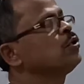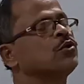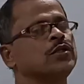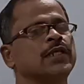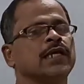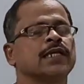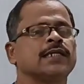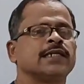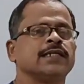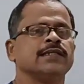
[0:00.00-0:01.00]
so
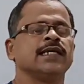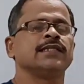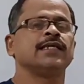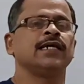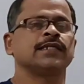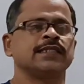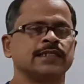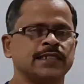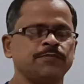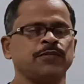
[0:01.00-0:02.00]
they
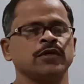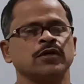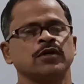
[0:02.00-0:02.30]
keep